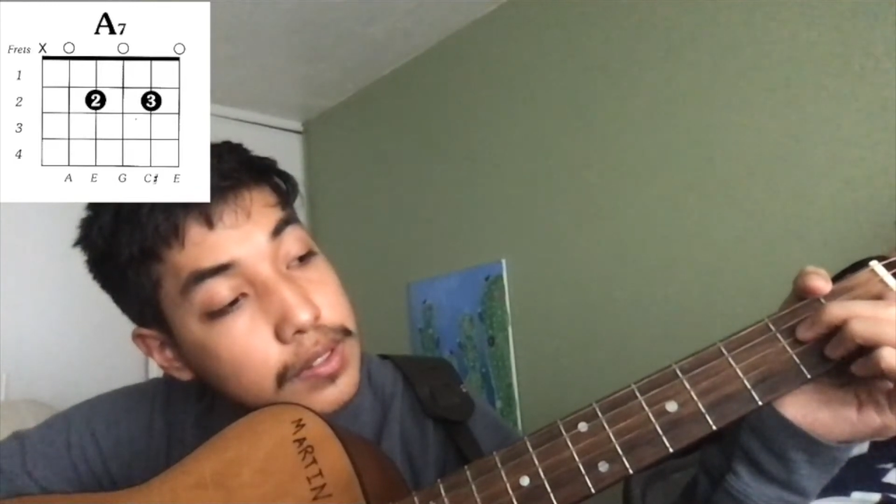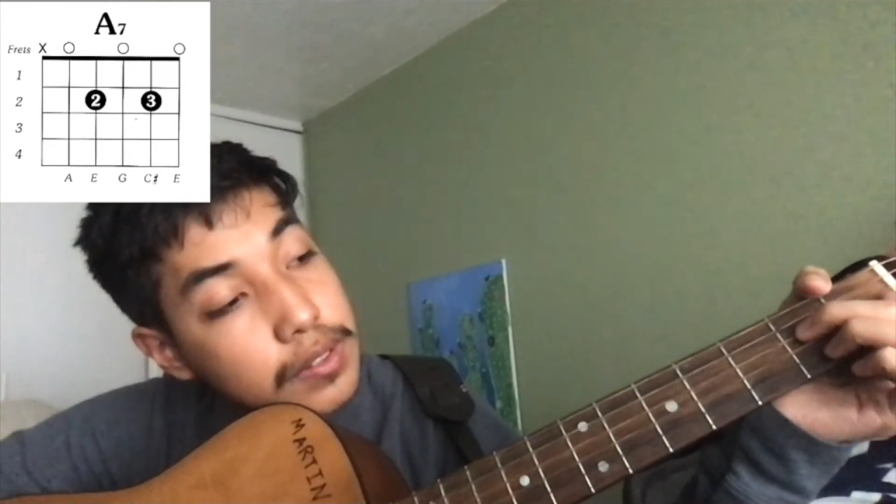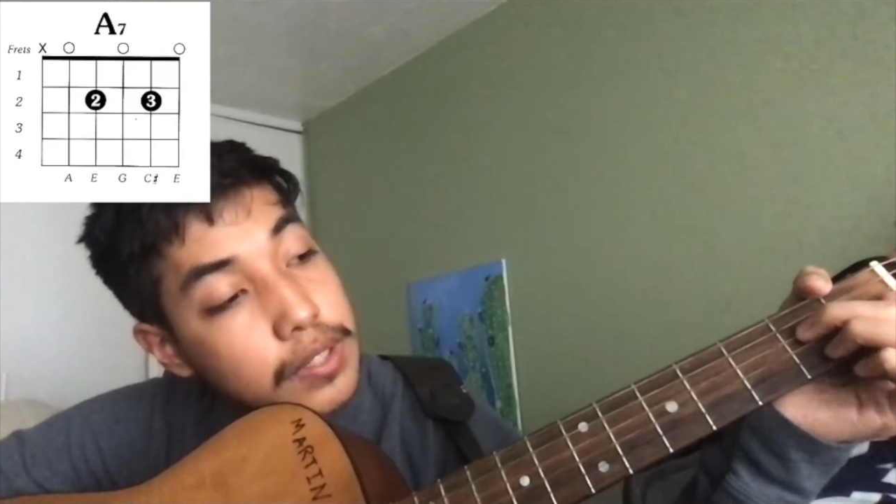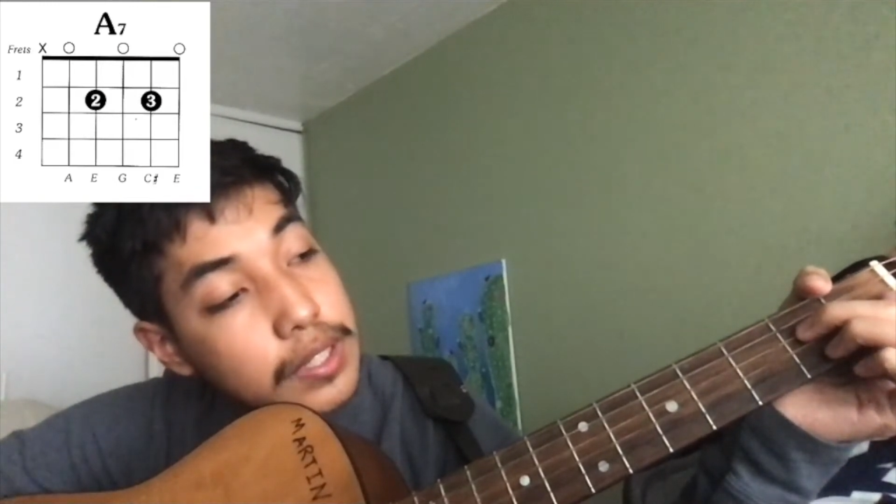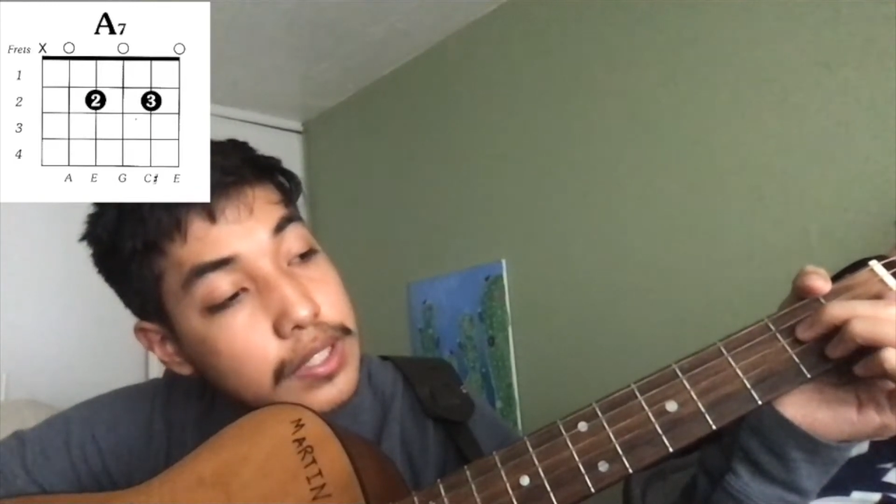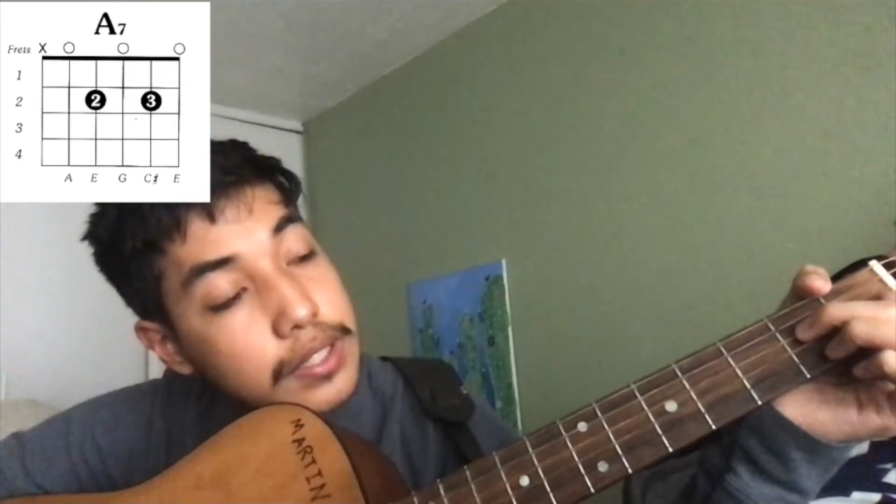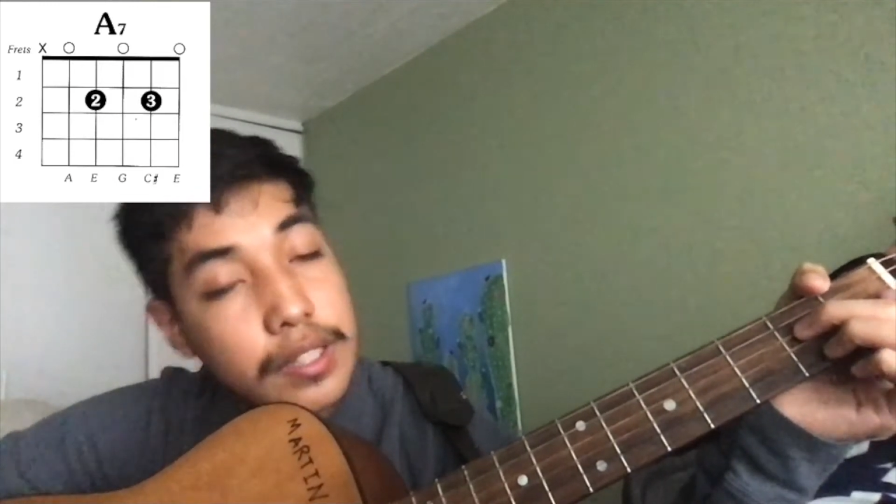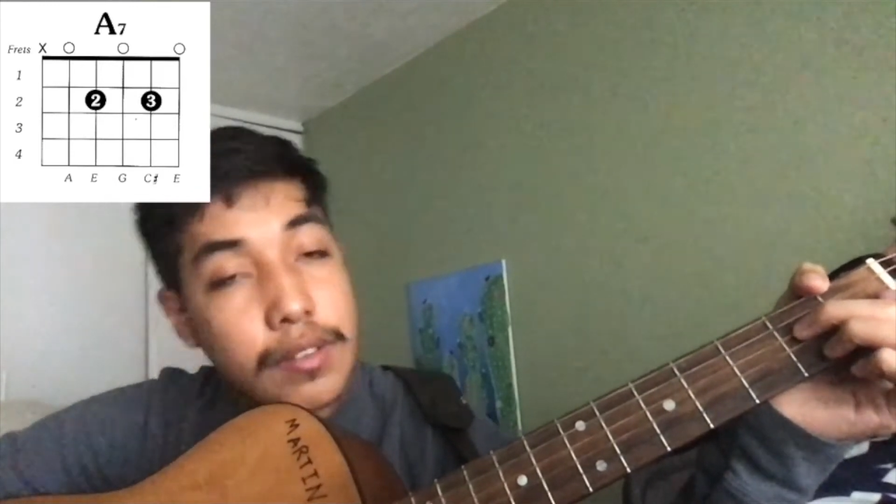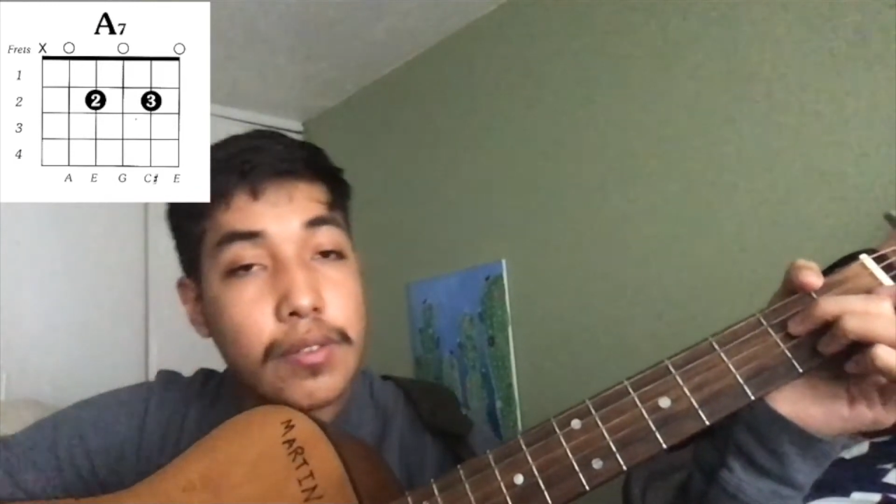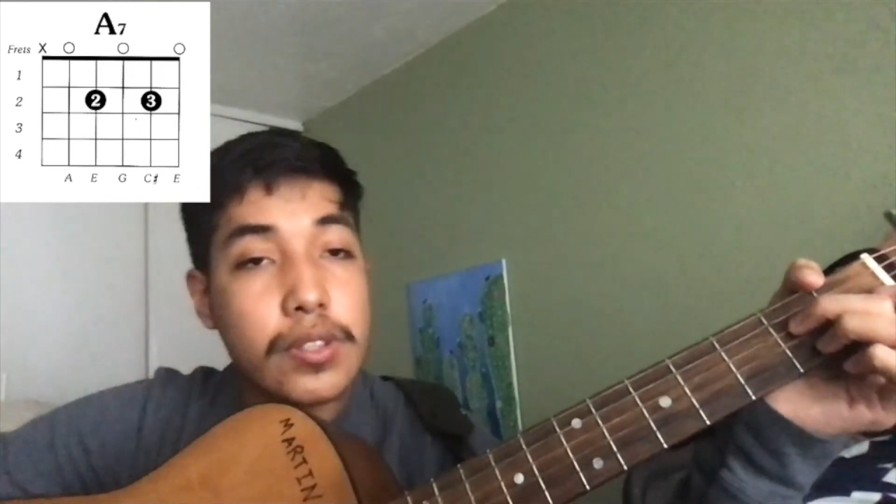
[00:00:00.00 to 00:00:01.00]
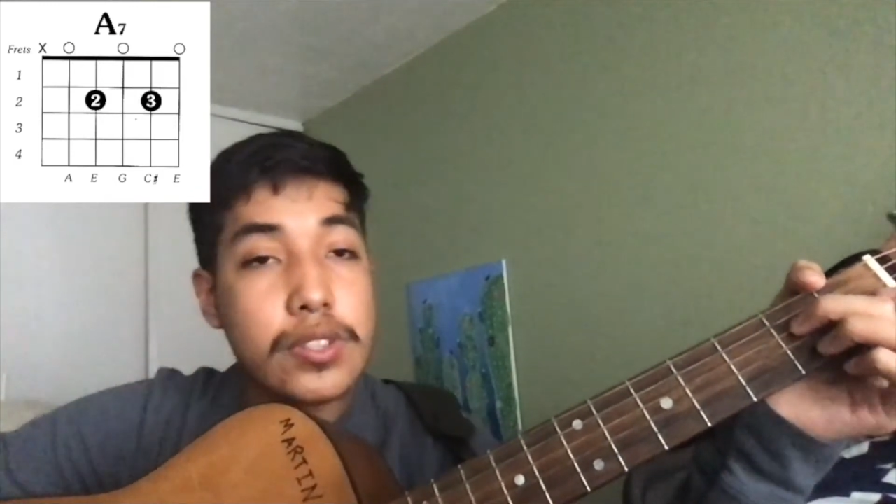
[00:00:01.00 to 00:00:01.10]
right? Yeah, fourth